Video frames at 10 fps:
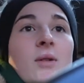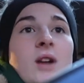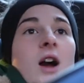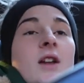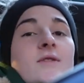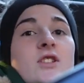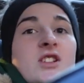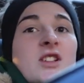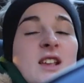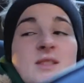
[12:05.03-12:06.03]
would kind of
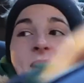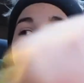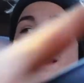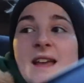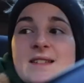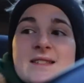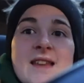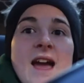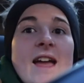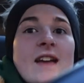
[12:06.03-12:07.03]
just explain
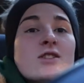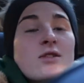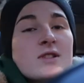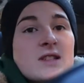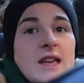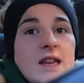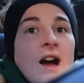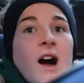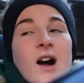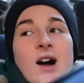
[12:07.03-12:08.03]
yesterday, as obviously
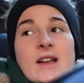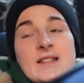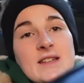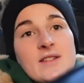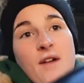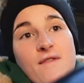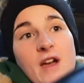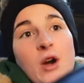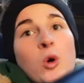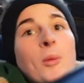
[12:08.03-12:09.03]
I didn't
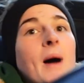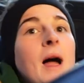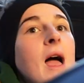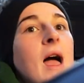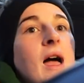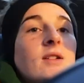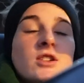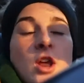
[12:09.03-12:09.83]
film, you